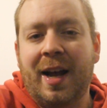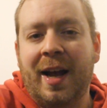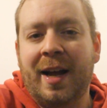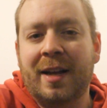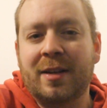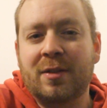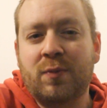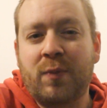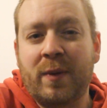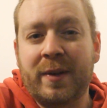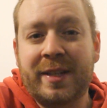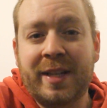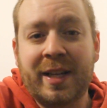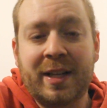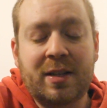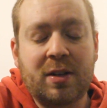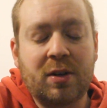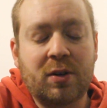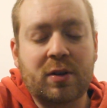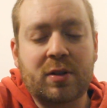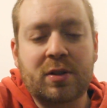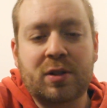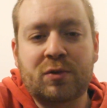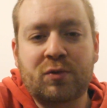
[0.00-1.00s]
And we did
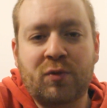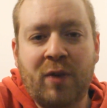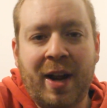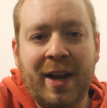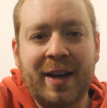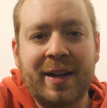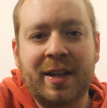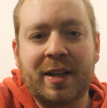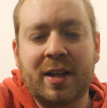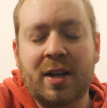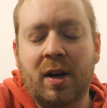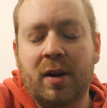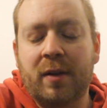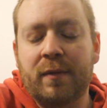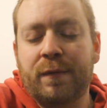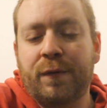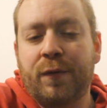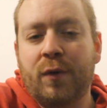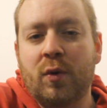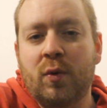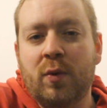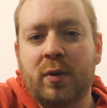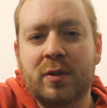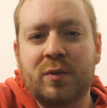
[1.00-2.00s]
look threatening going
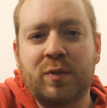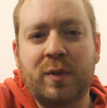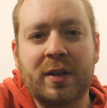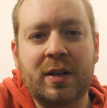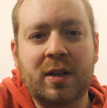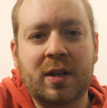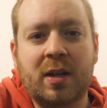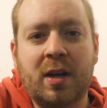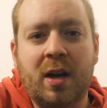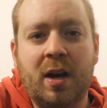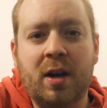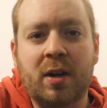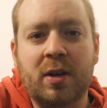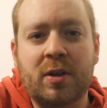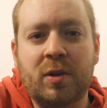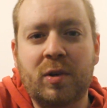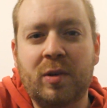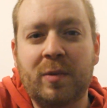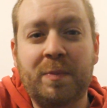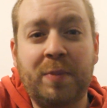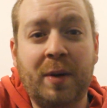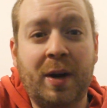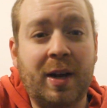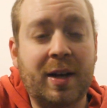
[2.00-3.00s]
forward with
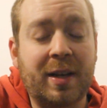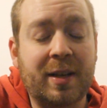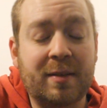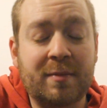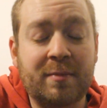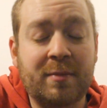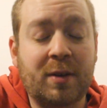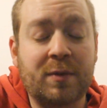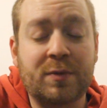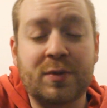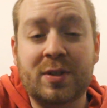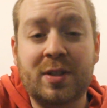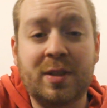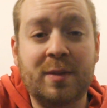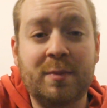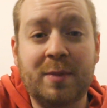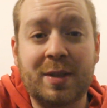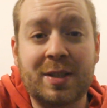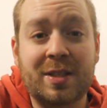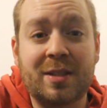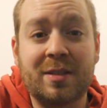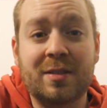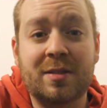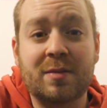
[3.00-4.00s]
Lukaku, but obviously
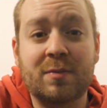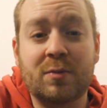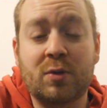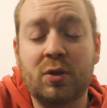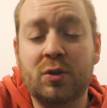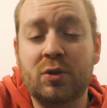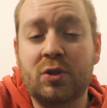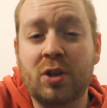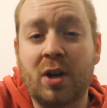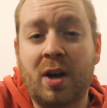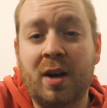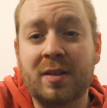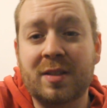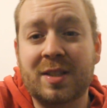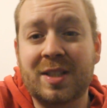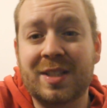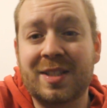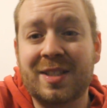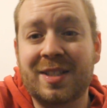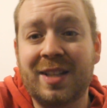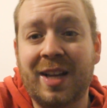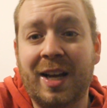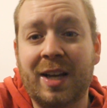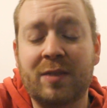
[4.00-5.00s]
missing some good
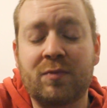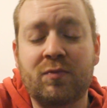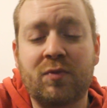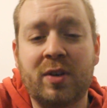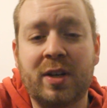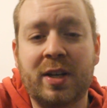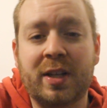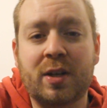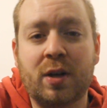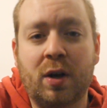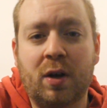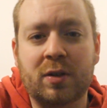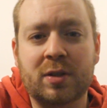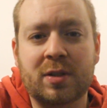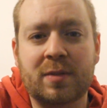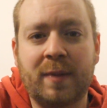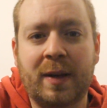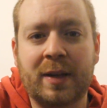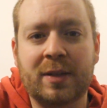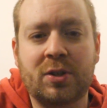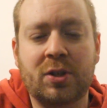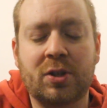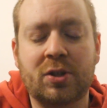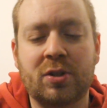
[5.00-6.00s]
chances today really cost
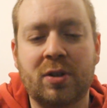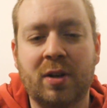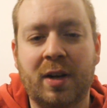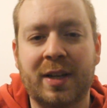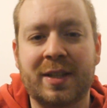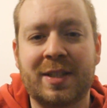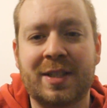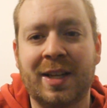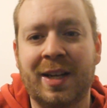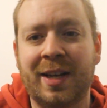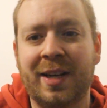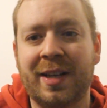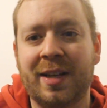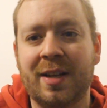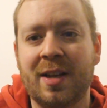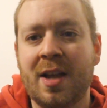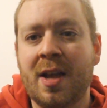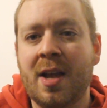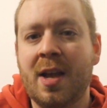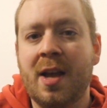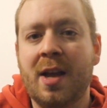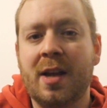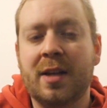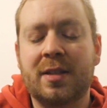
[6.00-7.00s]
Manchester United dearly.
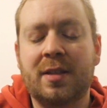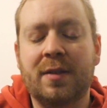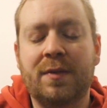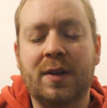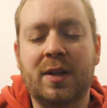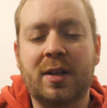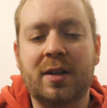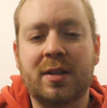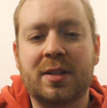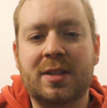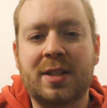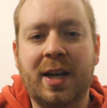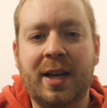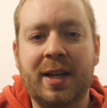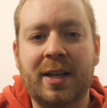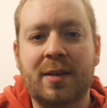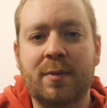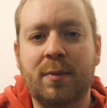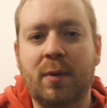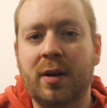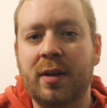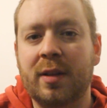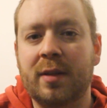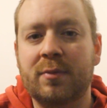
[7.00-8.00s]
So if he could have
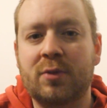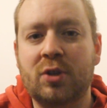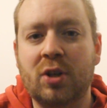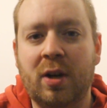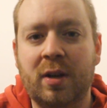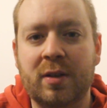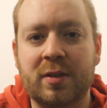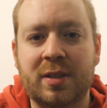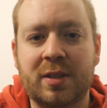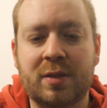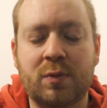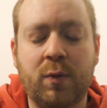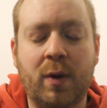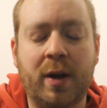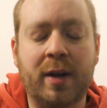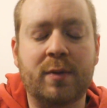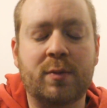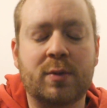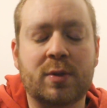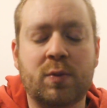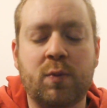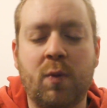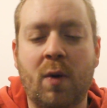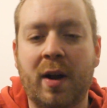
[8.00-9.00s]
taken one of them chances when
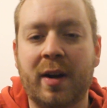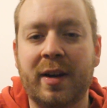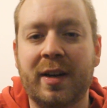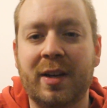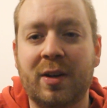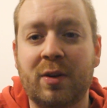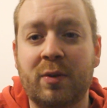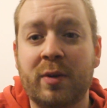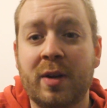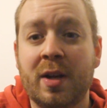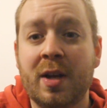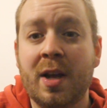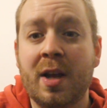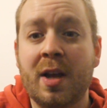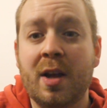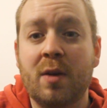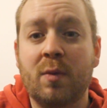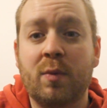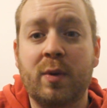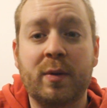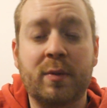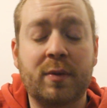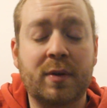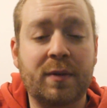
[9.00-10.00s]
it was 1-0,
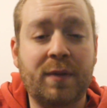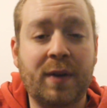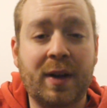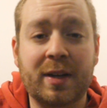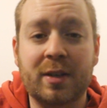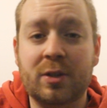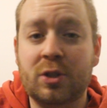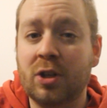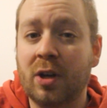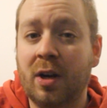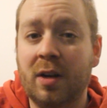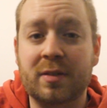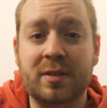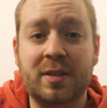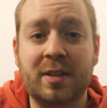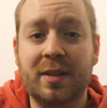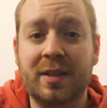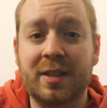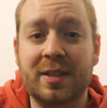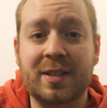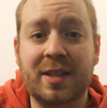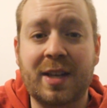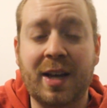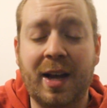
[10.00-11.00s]
we would have had a chance in
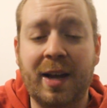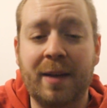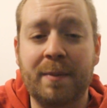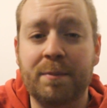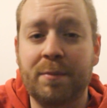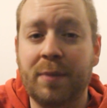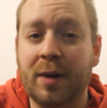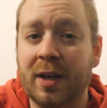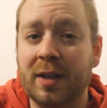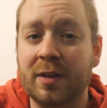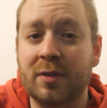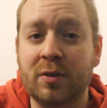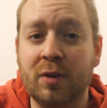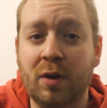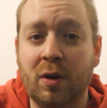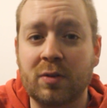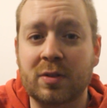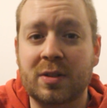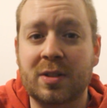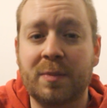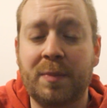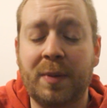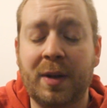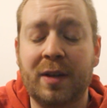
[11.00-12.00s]
this game, but
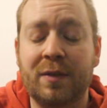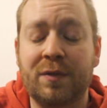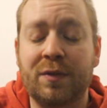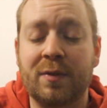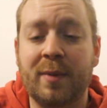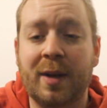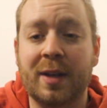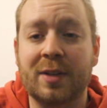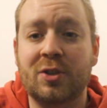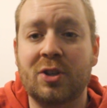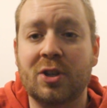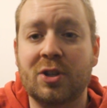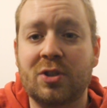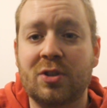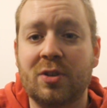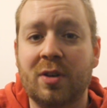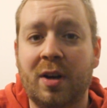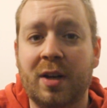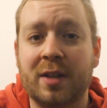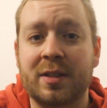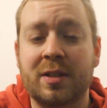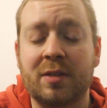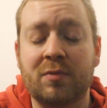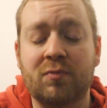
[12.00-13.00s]
not to be for Manchester
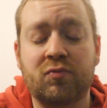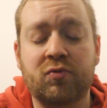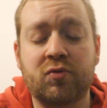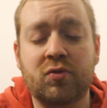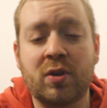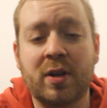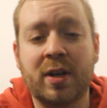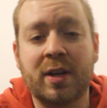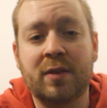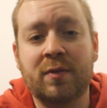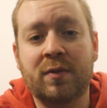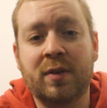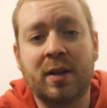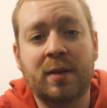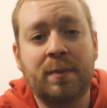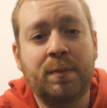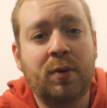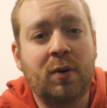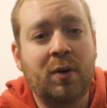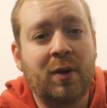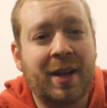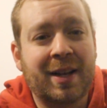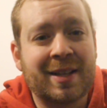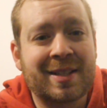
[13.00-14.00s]
United. Really, really
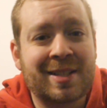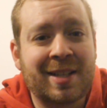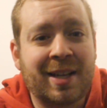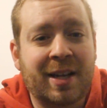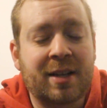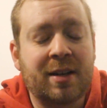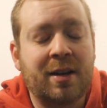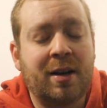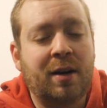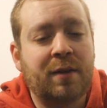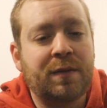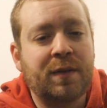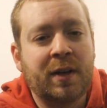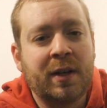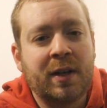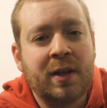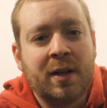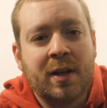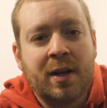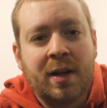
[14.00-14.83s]
poor that second half.